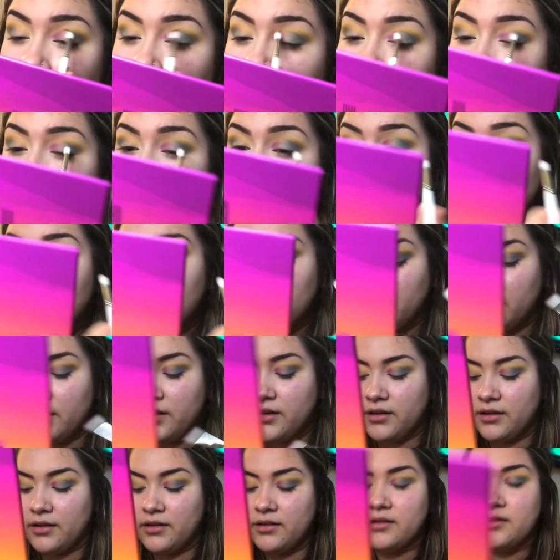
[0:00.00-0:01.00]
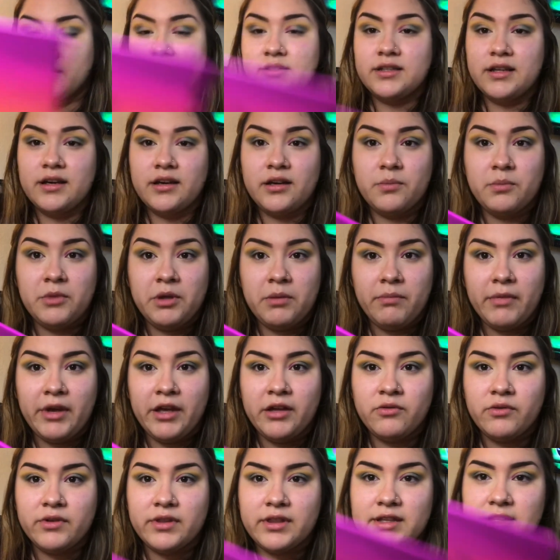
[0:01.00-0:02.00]
There's a lot of looks that can be made
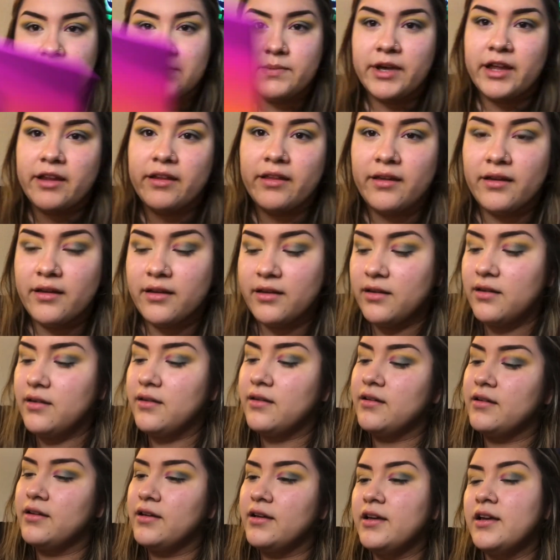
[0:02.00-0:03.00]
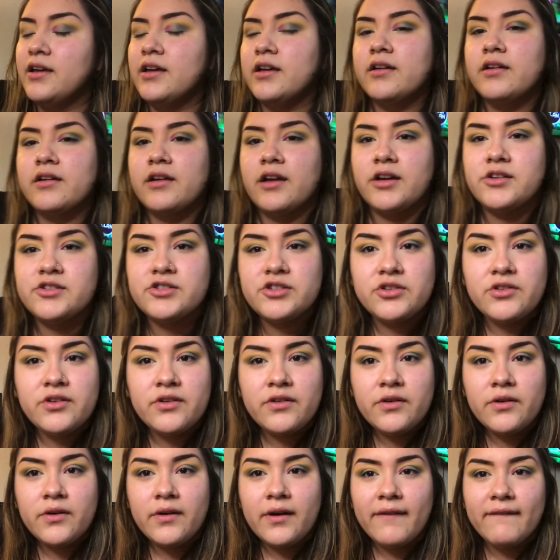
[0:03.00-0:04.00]
with this palette. I should
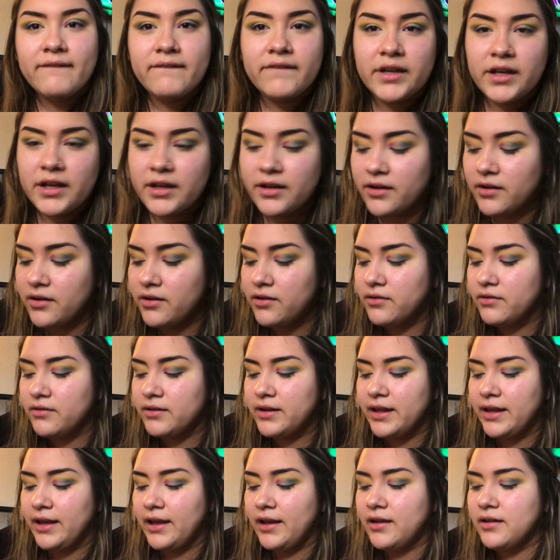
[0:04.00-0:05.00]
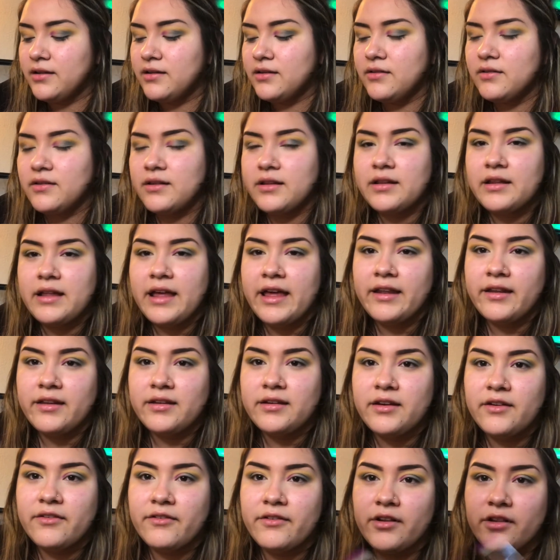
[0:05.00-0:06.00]
do a video with like hella
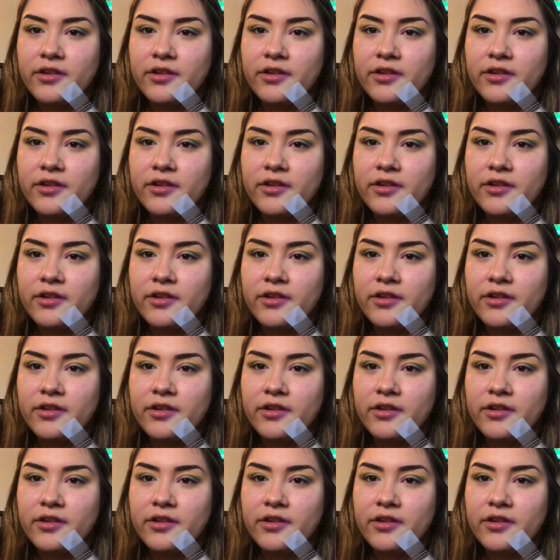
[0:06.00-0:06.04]
different